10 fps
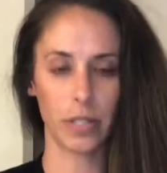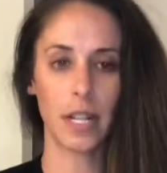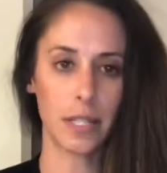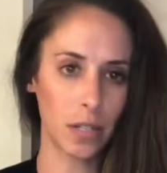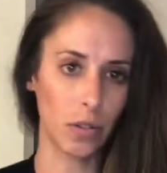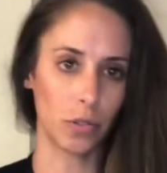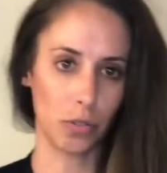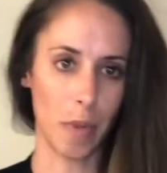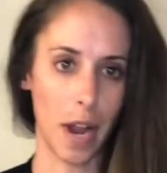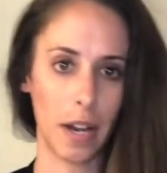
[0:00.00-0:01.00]
That's a little
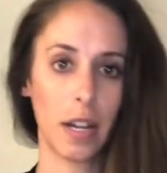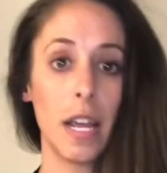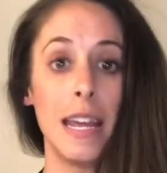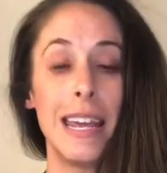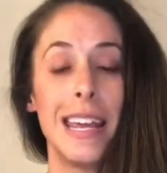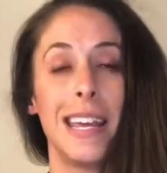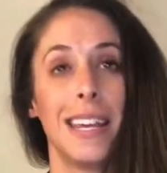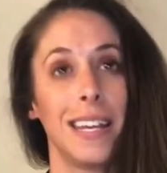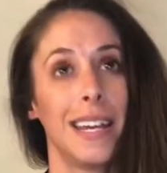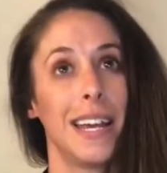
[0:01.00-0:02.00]
dramatic.
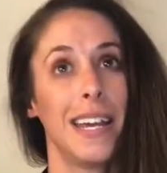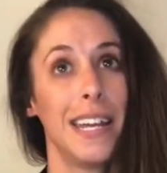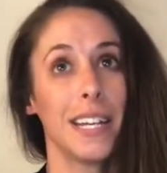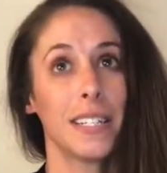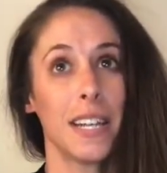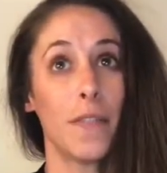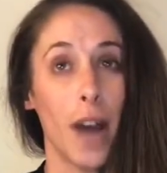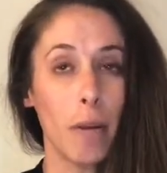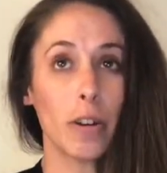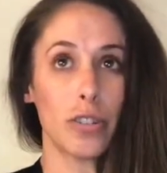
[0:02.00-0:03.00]
If
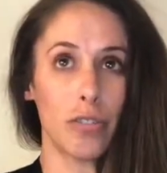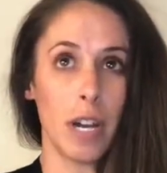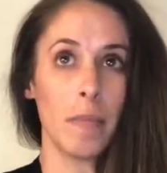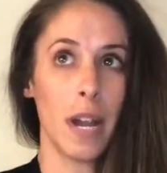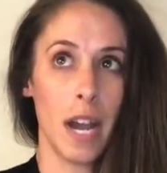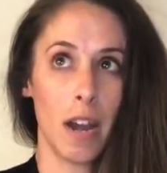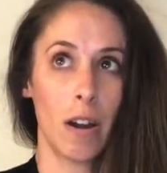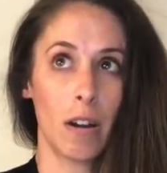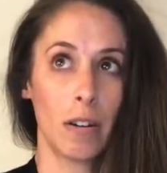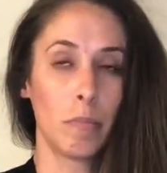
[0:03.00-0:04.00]
I were to straighten my
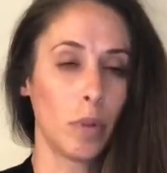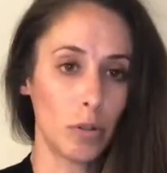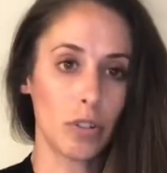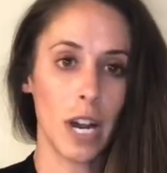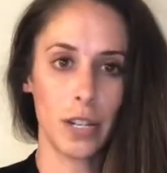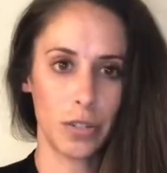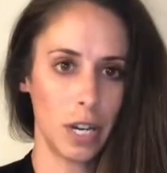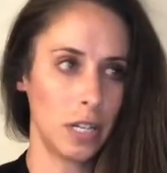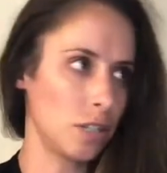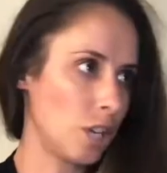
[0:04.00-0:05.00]
hair, blow dry,
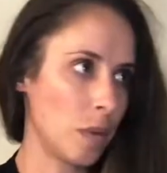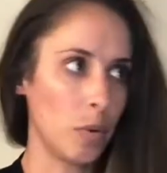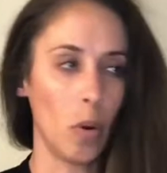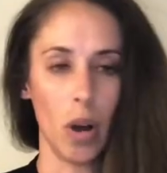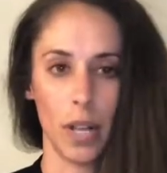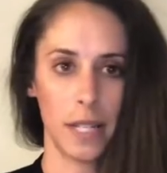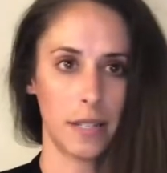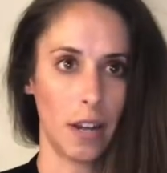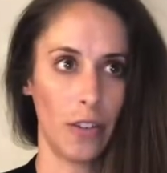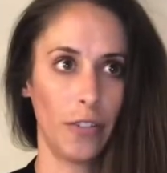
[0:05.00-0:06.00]
straighten, shampoo, all that
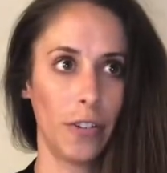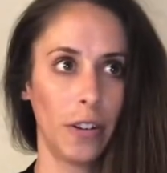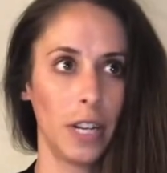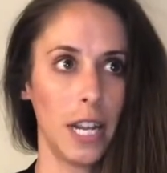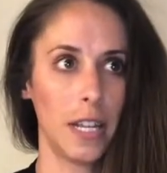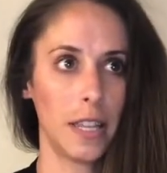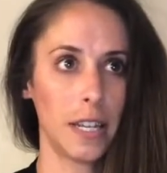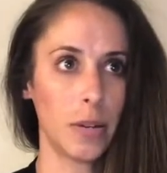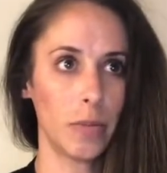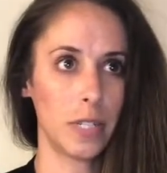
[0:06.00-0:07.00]
stuff, I
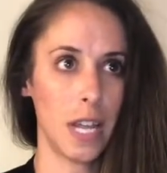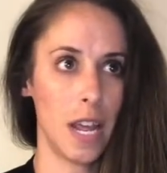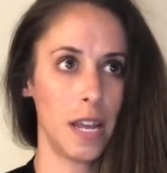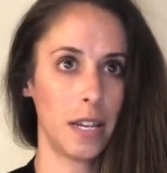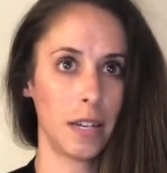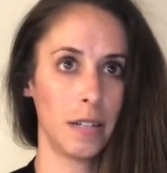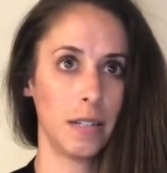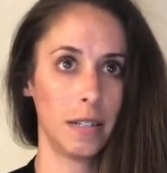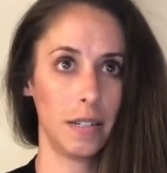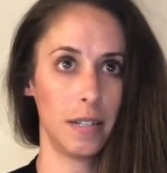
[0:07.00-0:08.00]
think it would take
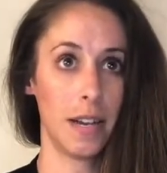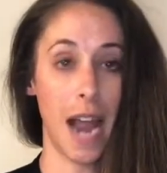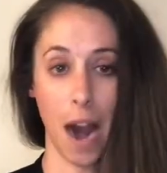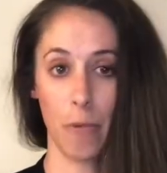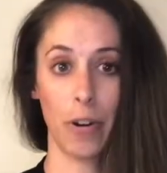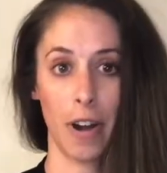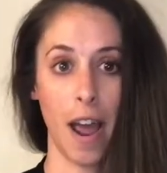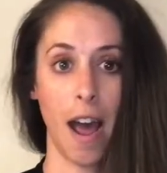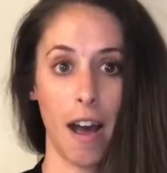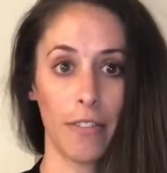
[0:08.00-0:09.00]
an hour and a
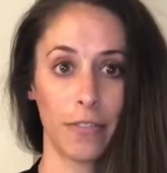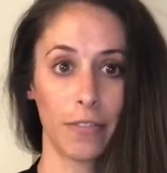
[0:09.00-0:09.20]
half